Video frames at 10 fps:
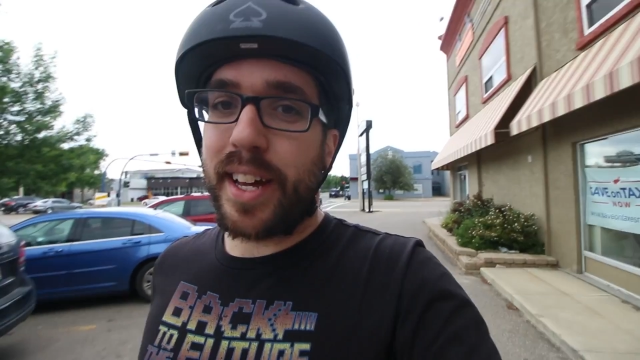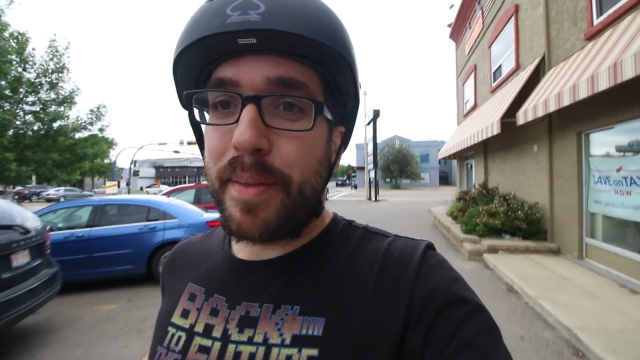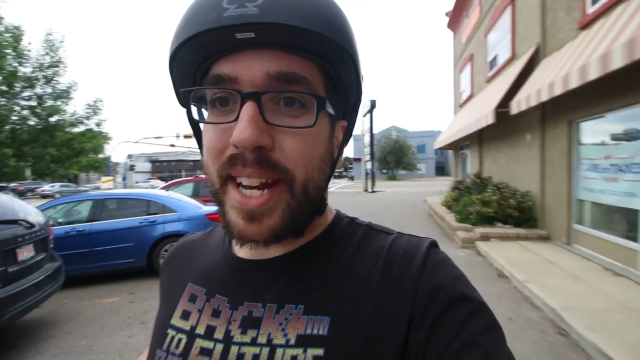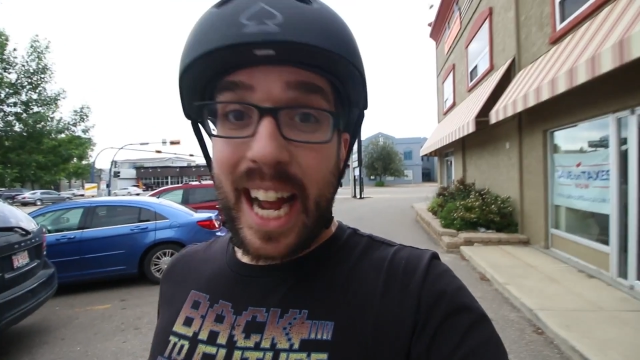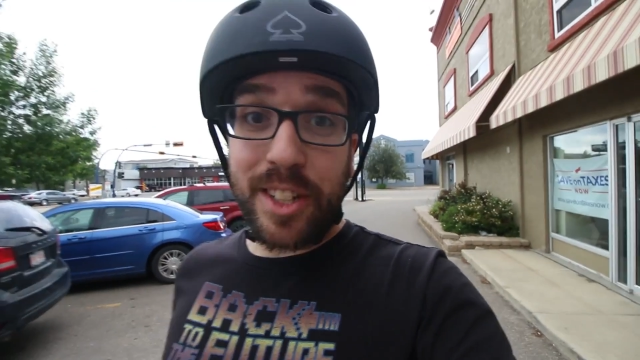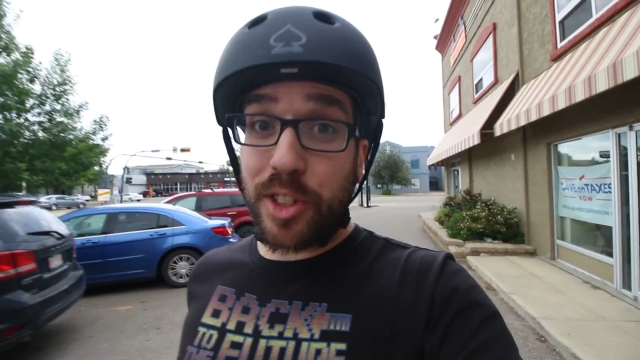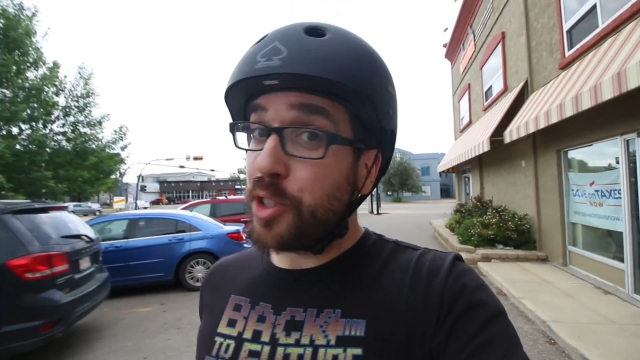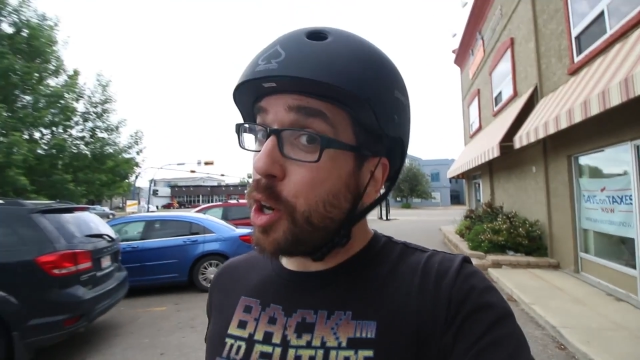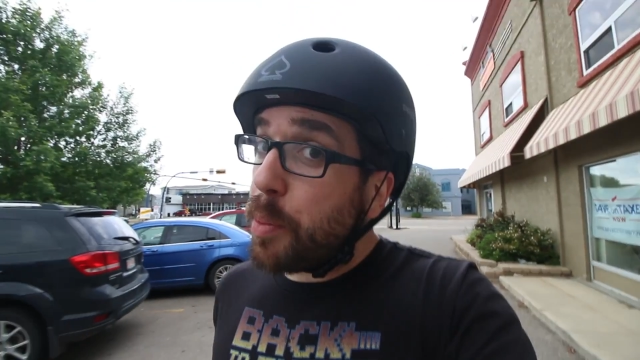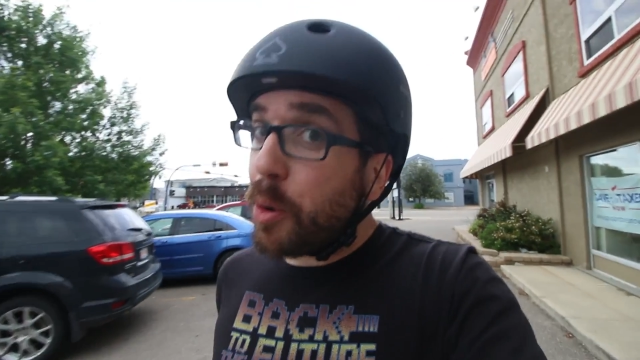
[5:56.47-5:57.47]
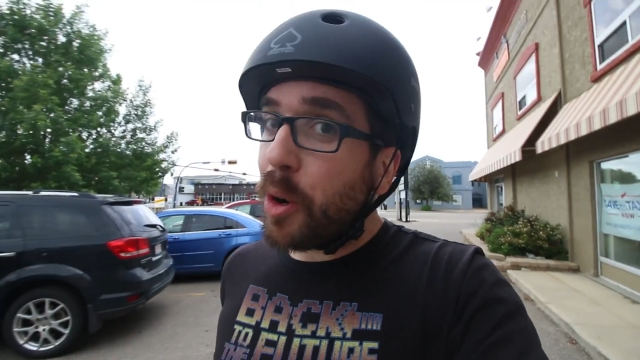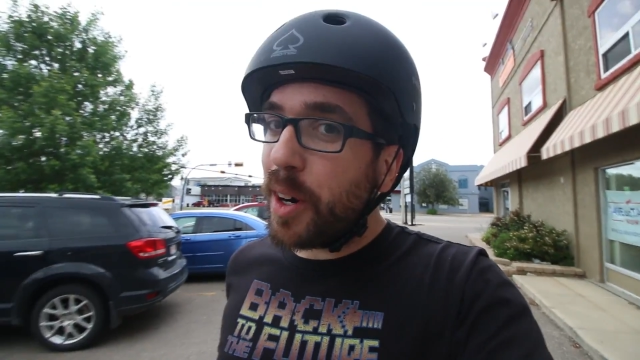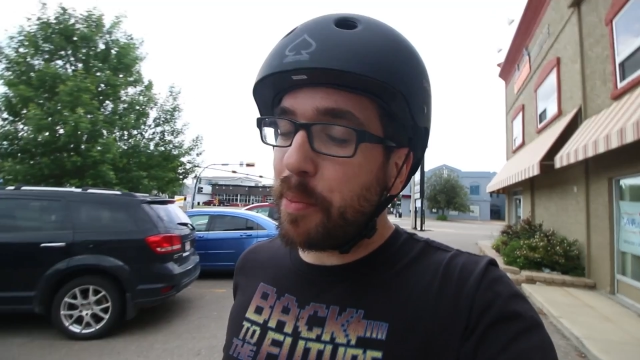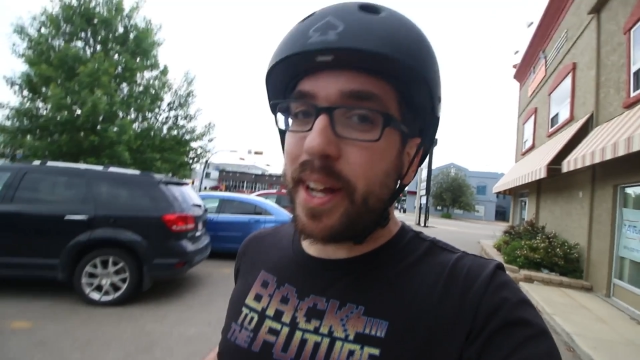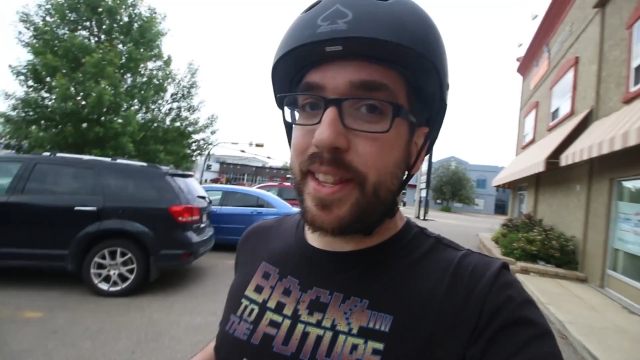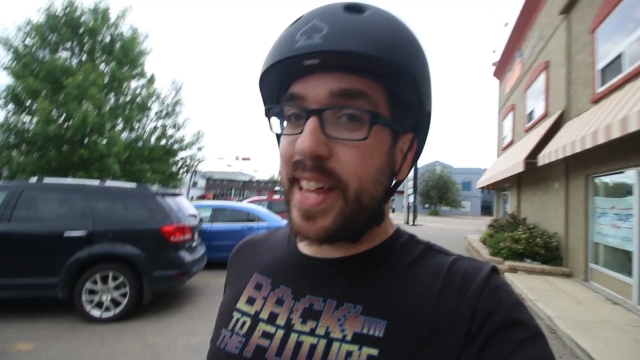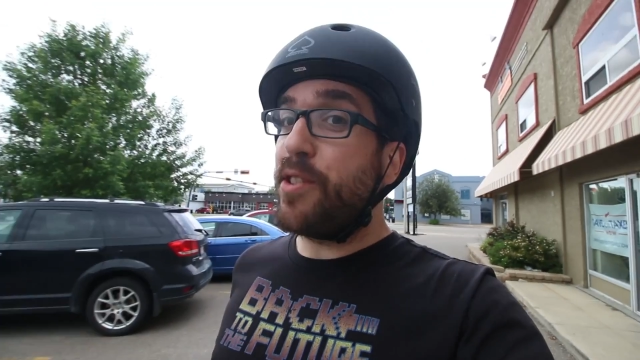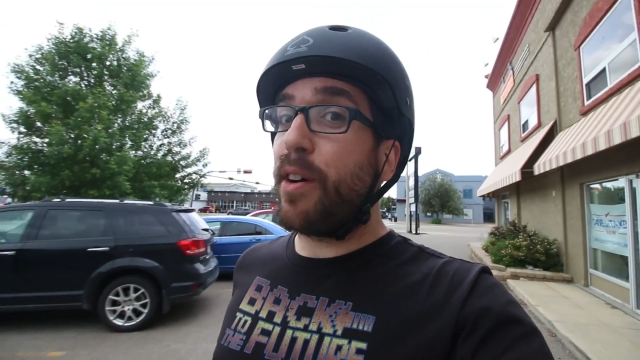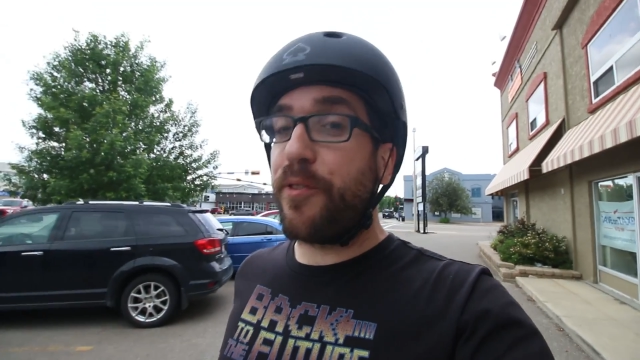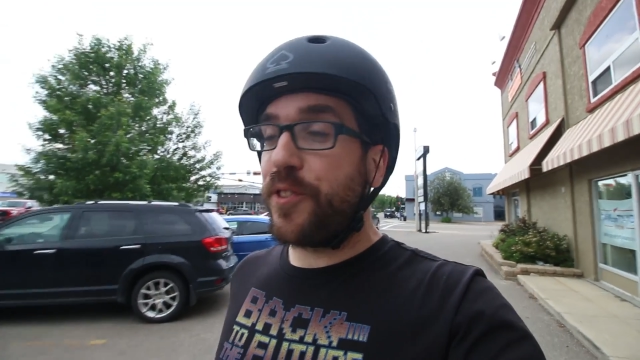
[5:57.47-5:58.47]
I mean, I snowboard, but
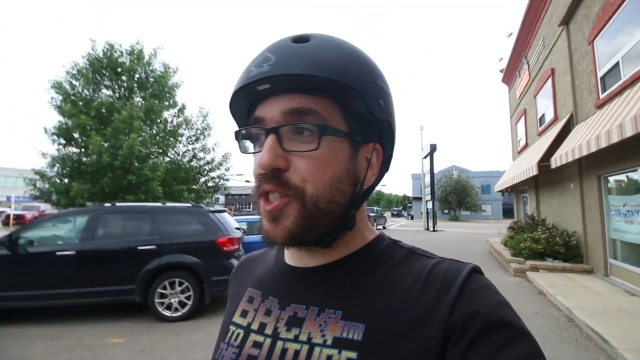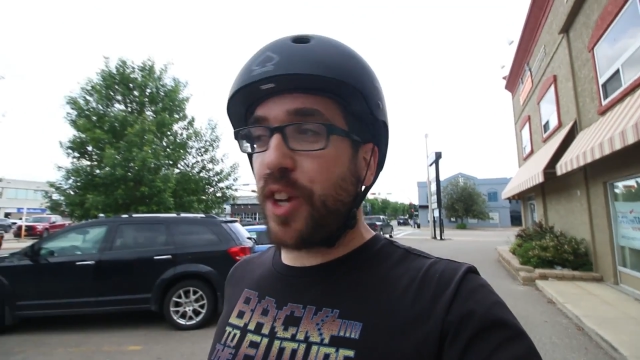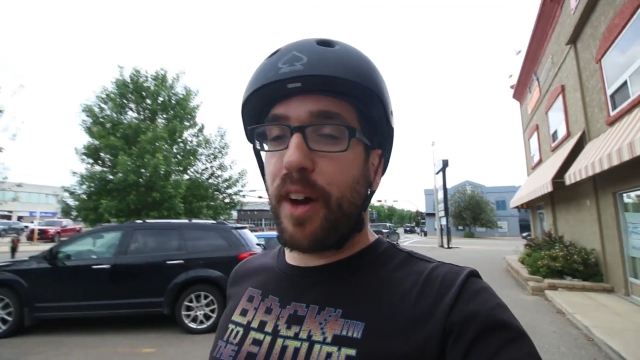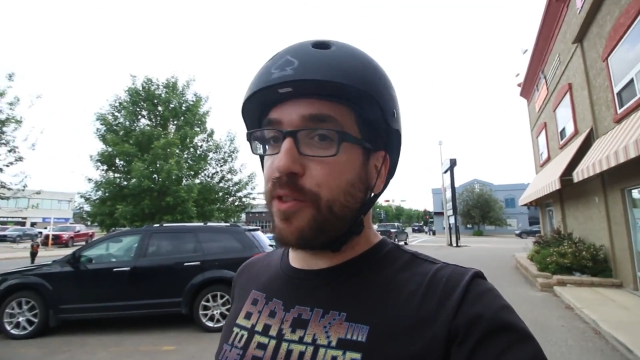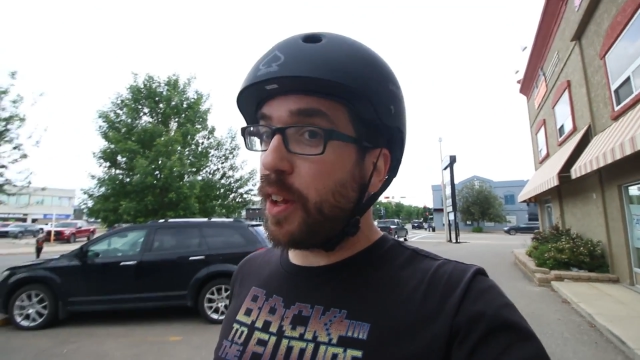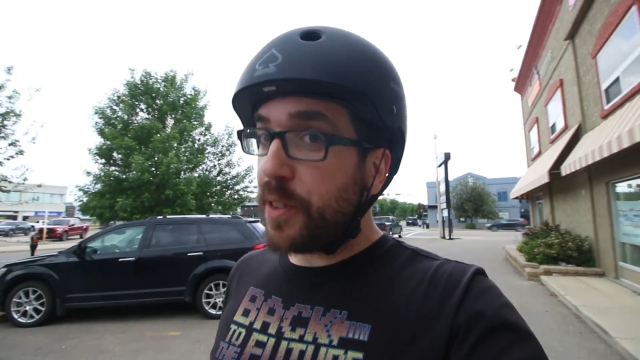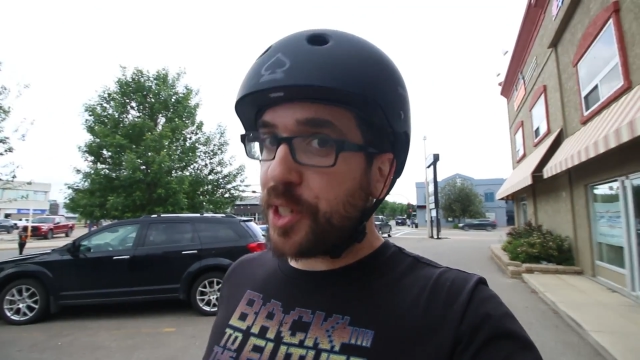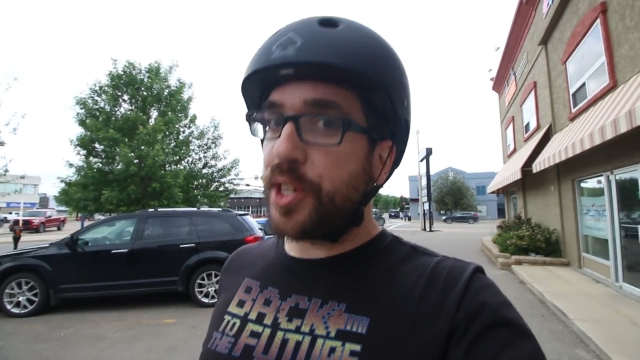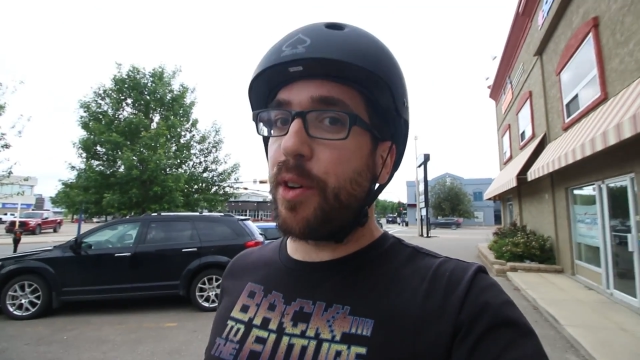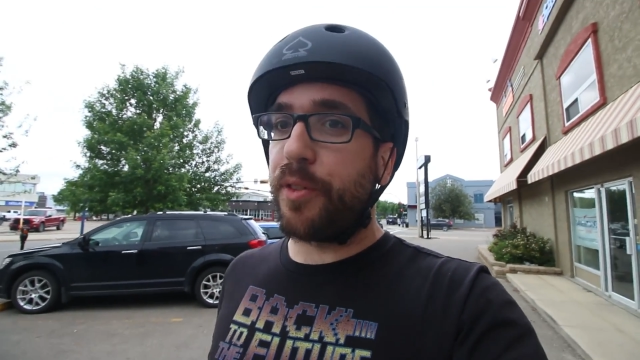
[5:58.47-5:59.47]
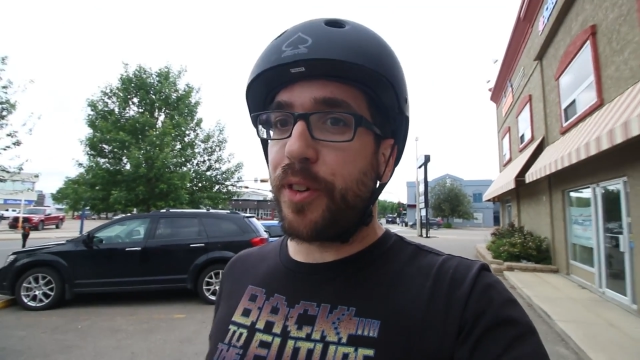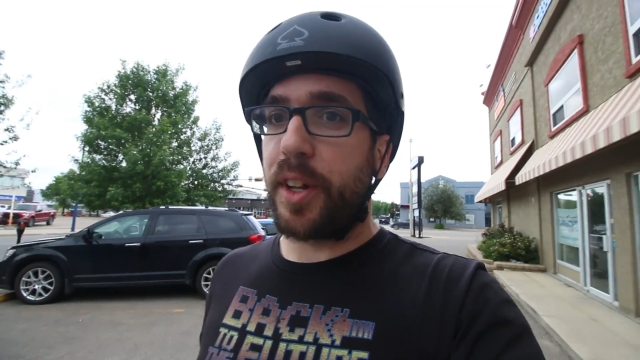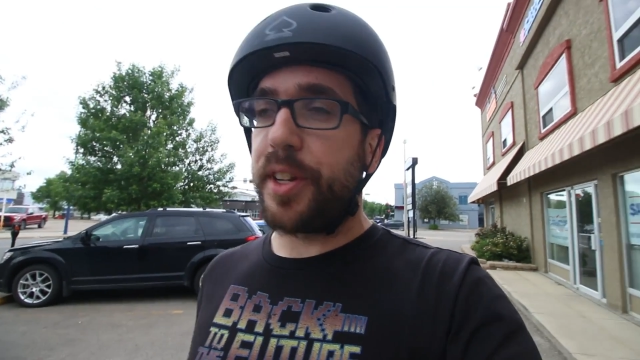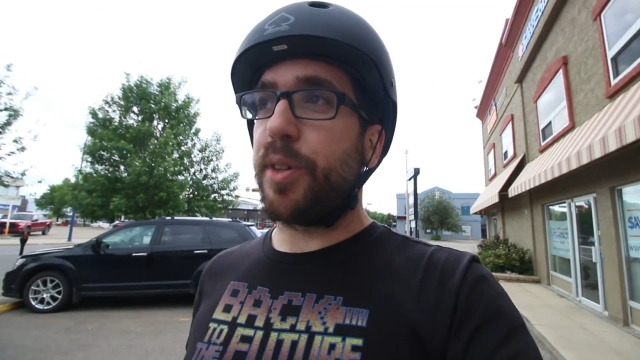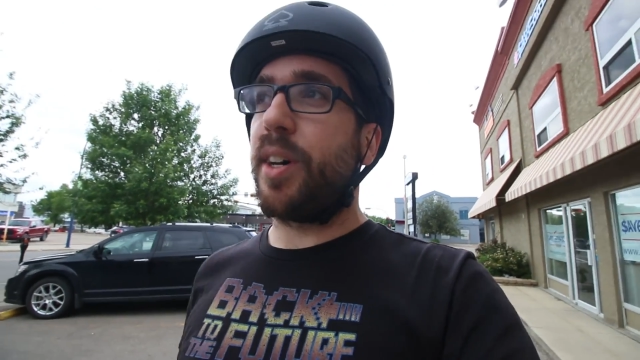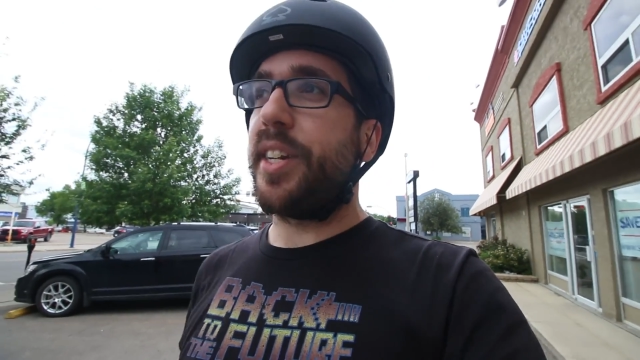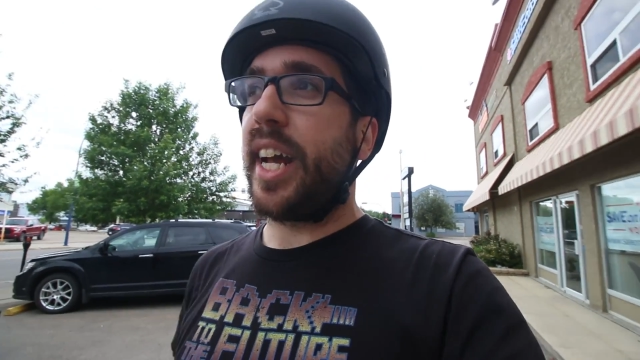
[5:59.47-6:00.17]
then you have soft, fluffy snow to fall into all